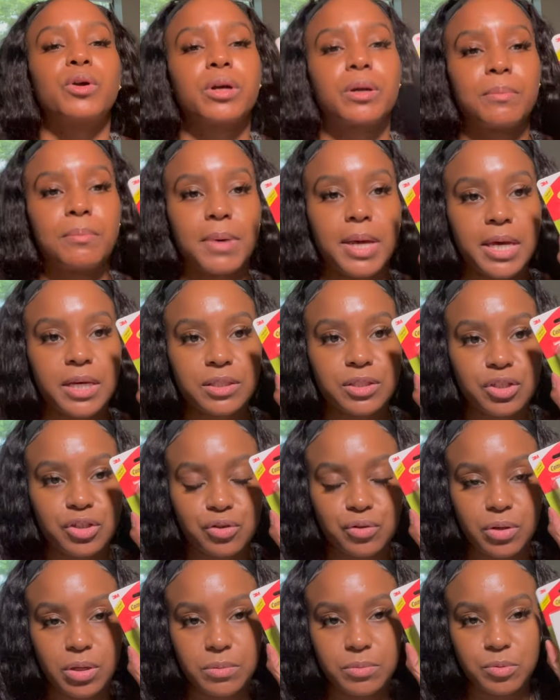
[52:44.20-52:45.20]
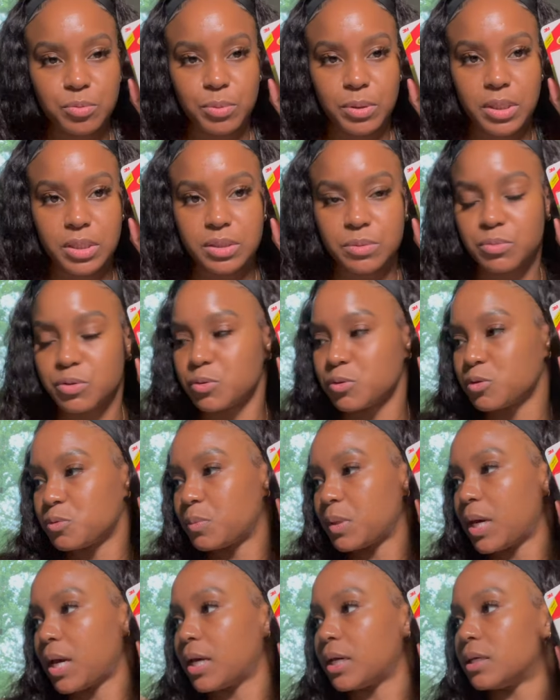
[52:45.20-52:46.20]
command strips because I'm supposed to
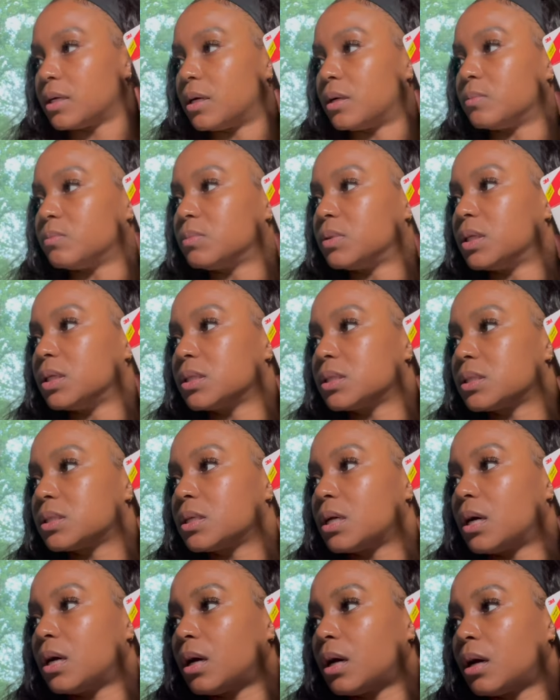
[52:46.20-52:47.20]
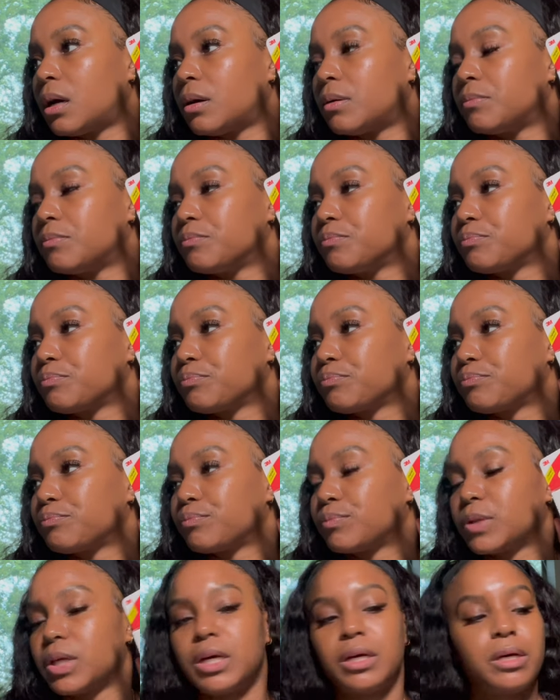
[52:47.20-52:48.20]
be hanging up this um,
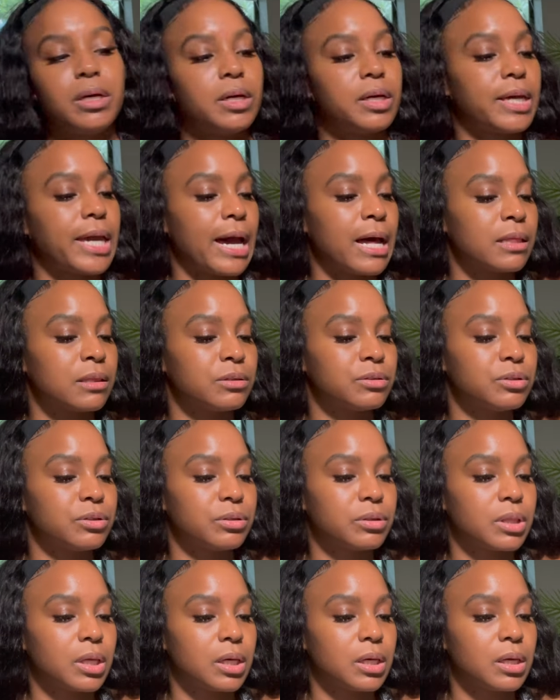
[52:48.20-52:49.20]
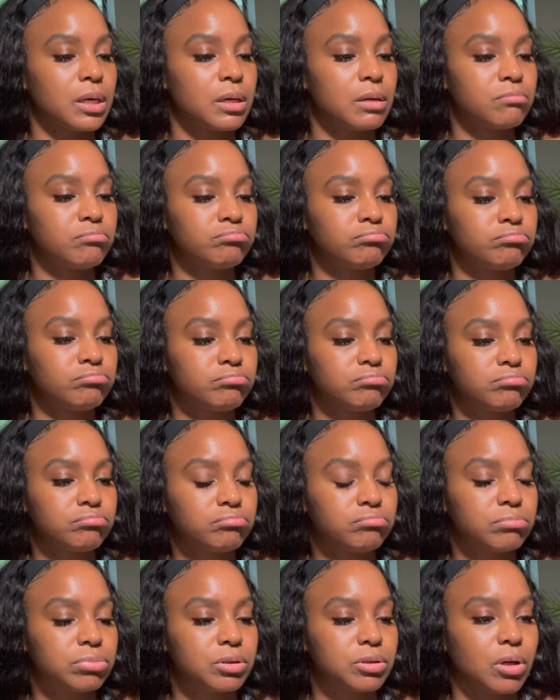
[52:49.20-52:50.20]
calendar thingy.
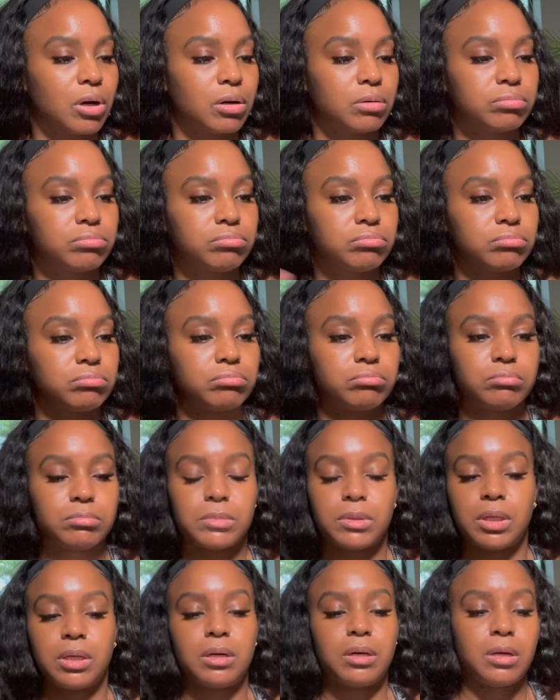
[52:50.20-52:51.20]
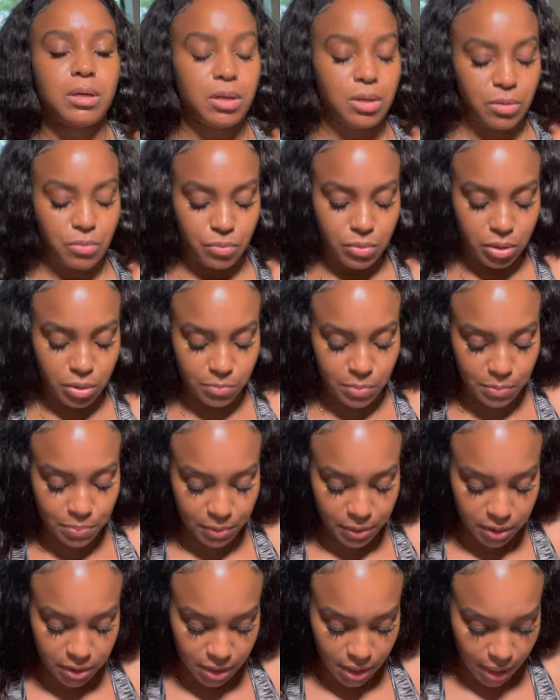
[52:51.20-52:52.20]
So I'm going to be
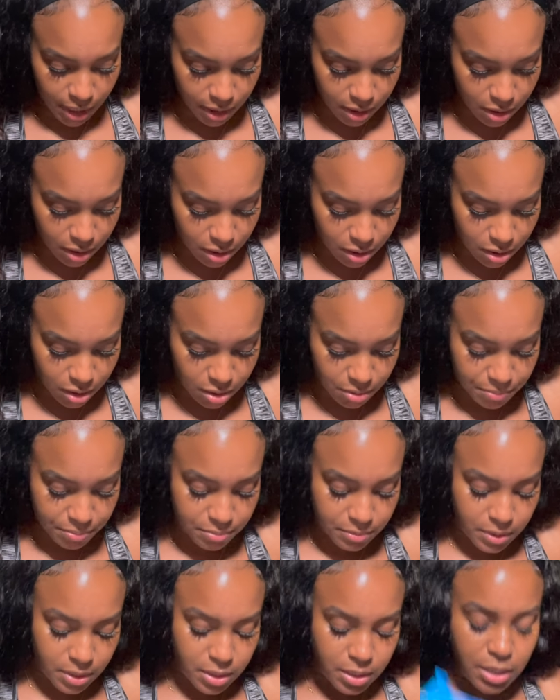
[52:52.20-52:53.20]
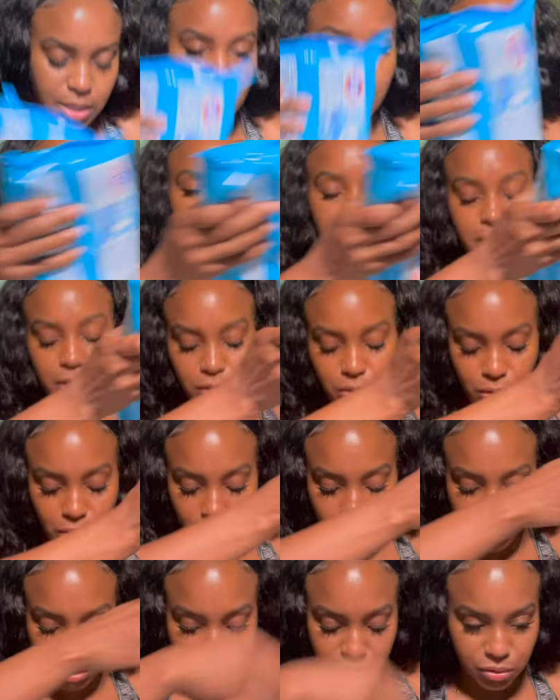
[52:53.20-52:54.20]
putting that up. And I got
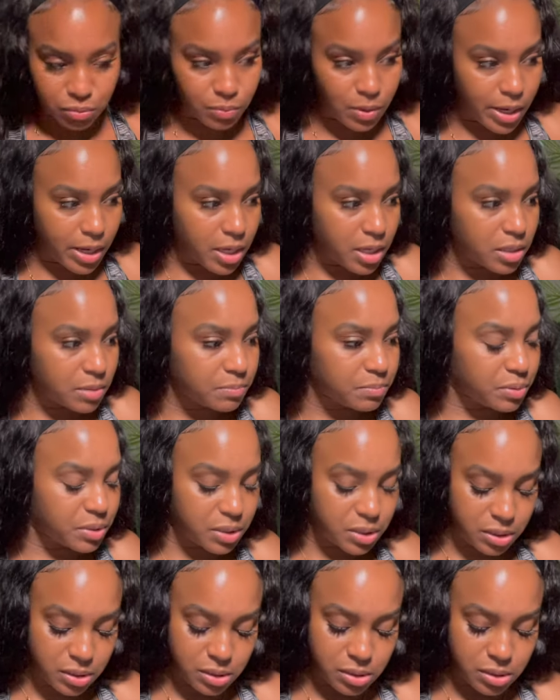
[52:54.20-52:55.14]
Clorox wipes,